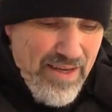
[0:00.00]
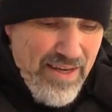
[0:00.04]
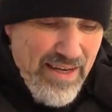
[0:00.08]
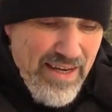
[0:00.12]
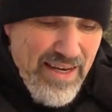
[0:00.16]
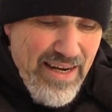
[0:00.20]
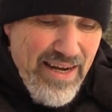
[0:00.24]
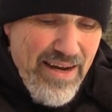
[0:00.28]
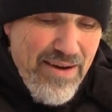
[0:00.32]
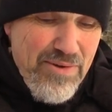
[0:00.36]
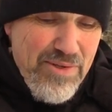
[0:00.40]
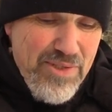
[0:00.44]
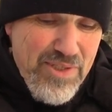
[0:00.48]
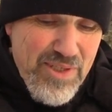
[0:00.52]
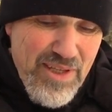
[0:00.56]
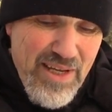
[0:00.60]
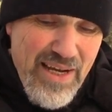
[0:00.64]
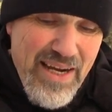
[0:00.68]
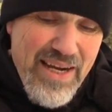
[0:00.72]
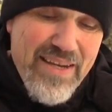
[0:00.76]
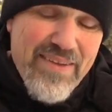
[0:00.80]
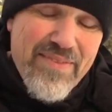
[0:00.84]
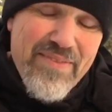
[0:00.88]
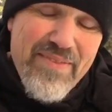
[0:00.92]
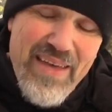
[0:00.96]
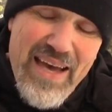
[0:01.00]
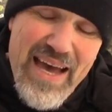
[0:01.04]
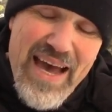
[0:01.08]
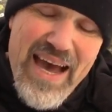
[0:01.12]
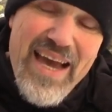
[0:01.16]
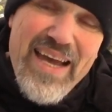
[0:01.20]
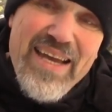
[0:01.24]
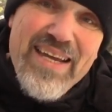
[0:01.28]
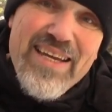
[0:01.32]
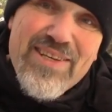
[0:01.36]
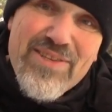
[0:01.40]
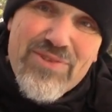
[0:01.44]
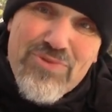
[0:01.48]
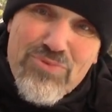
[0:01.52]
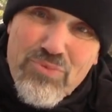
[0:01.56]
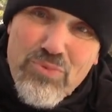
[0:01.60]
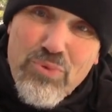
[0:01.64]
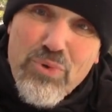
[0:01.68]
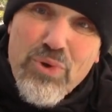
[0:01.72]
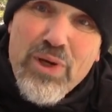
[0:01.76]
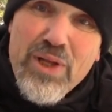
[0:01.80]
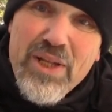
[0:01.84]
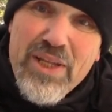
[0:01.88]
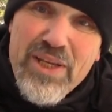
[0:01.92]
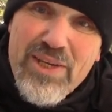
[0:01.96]
and I was like, that is
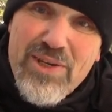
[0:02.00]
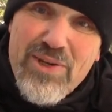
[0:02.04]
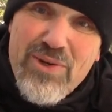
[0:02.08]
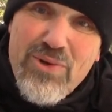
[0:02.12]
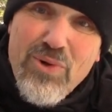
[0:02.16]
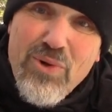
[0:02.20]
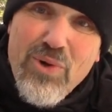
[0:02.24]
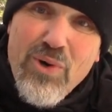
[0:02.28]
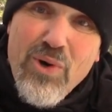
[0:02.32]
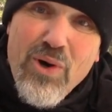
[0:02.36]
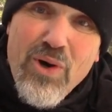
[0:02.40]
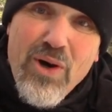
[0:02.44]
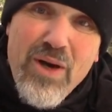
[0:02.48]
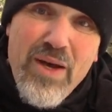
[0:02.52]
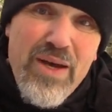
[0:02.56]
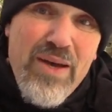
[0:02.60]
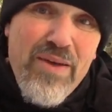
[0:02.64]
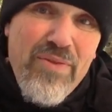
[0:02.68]
really cool.